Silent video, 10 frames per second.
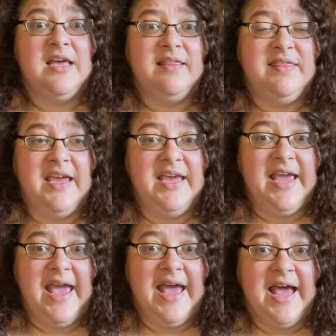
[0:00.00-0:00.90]
they
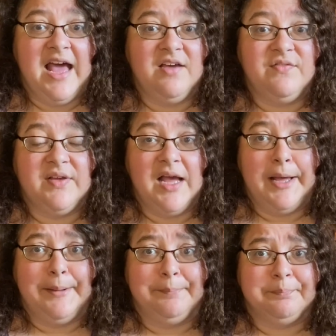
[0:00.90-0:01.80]
have
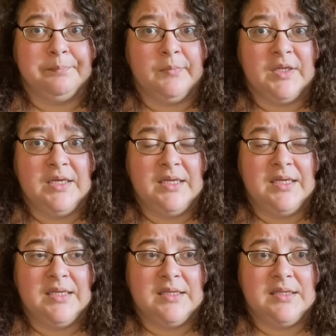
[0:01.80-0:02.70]

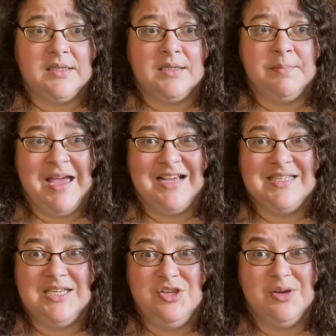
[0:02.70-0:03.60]
the
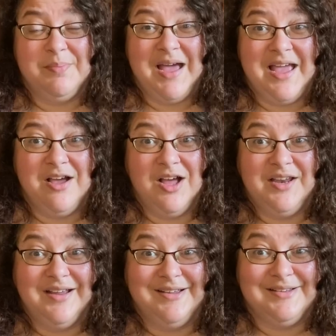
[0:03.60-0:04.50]
magazine you can buy on
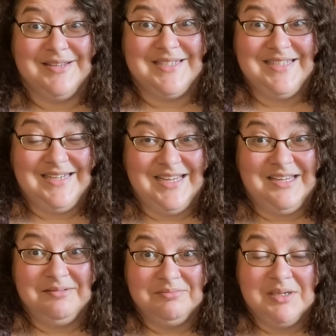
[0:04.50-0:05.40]
a
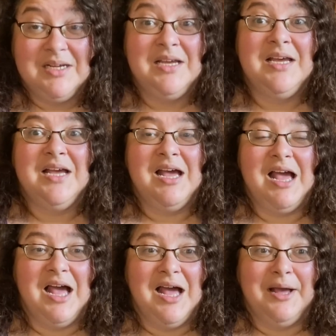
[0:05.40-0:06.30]
CD
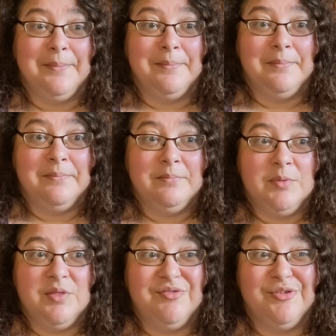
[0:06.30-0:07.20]

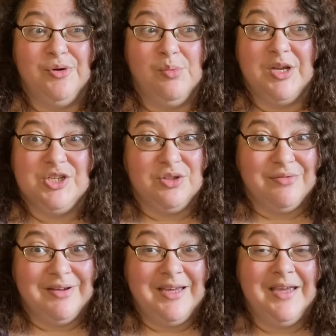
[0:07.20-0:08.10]
through
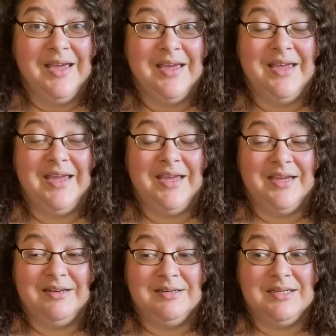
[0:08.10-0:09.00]
123,
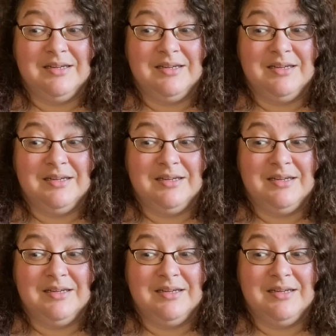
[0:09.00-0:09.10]
and